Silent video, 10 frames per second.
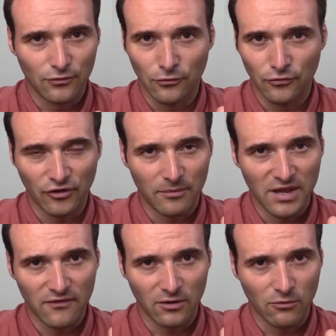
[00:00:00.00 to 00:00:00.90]
to some
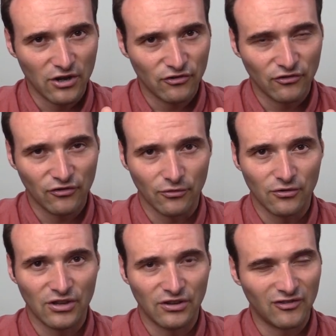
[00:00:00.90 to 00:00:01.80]
behavior questions, so
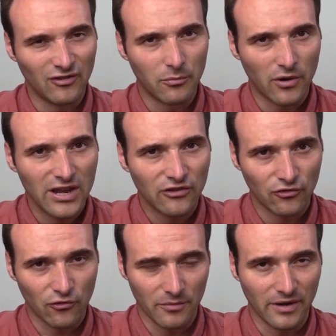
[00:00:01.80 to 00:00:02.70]
it is the
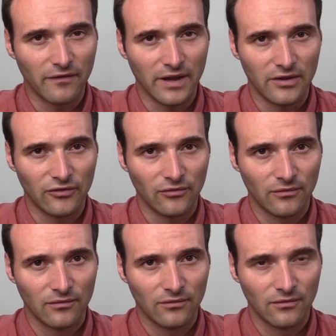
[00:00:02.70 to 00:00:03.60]
brainstorming phase
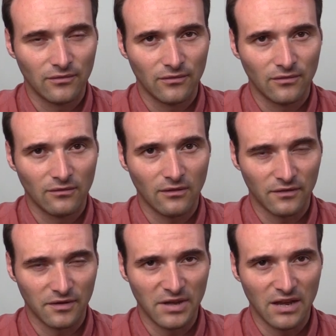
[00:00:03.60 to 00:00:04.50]

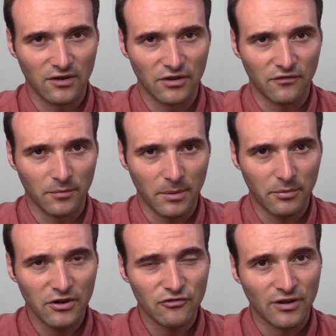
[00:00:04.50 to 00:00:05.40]
of the behavior interview
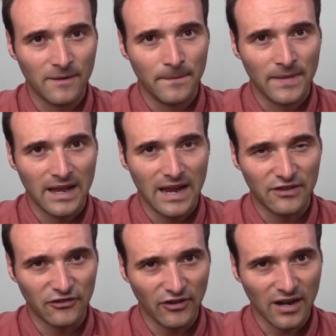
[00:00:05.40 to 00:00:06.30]
preparation.
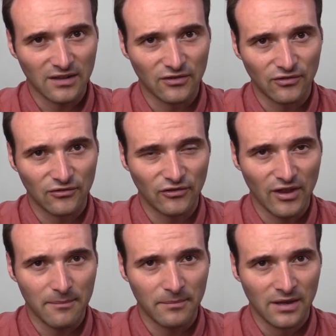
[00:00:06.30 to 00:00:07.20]
And the second
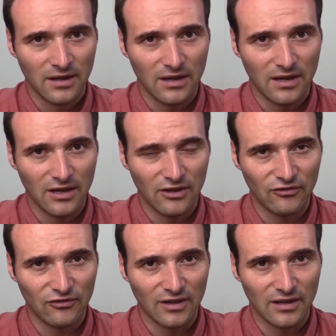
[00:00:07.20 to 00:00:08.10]
step
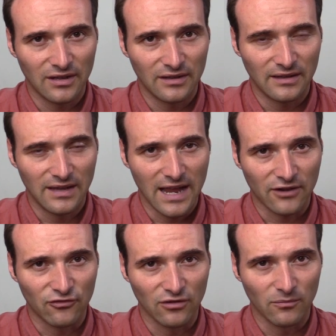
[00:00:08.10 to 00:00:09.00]
is uh, the
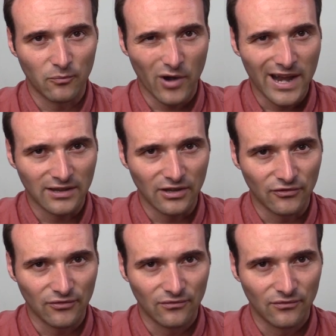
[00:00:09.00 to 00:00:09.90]
actual
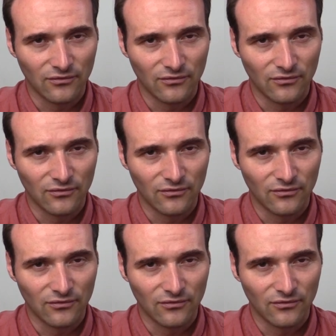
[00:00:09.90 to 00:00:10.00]
practice.